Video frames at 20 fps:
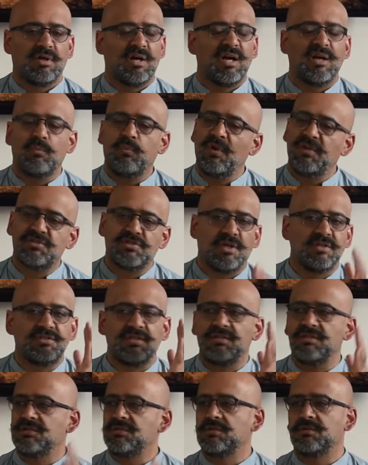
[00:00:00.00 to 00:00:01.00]
I wish I
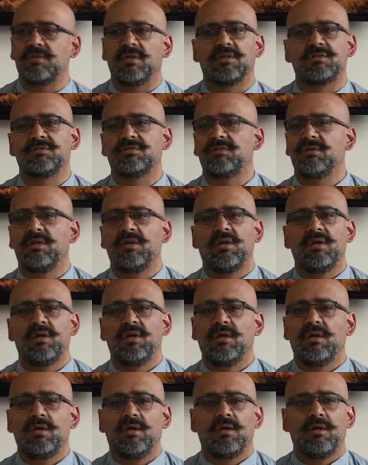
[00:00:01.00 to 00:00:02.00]
didn't do that.
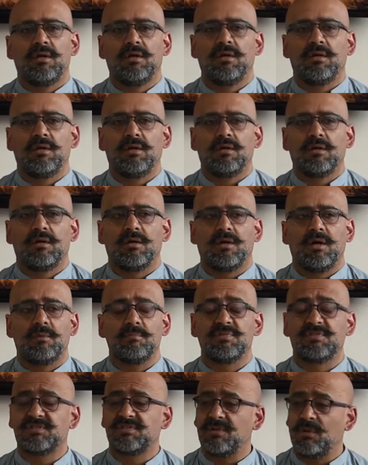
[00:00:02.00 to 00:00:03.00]

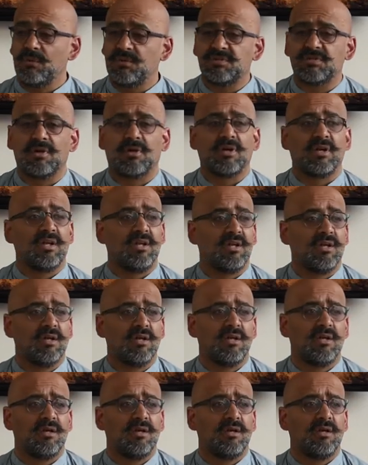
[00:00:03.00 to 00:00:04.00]
I'm so sorry.
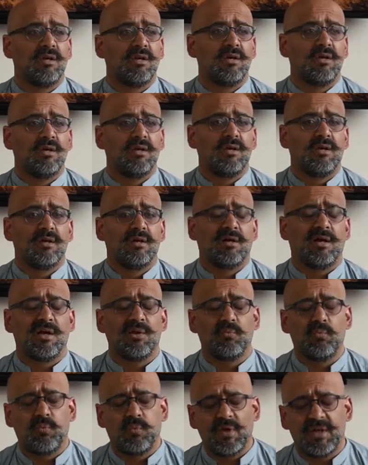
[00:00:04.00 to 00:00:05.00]

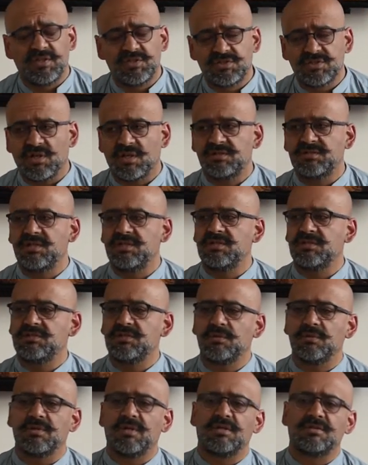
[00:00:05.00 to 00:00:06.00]
I wish I didn't
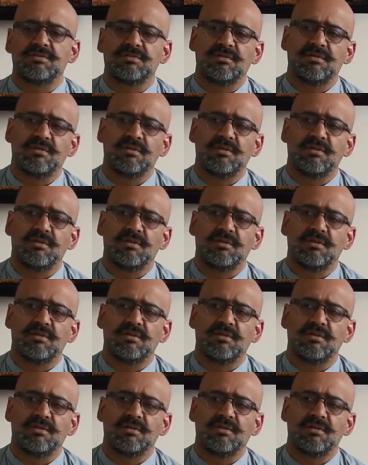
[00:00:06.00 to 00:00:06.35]
do that.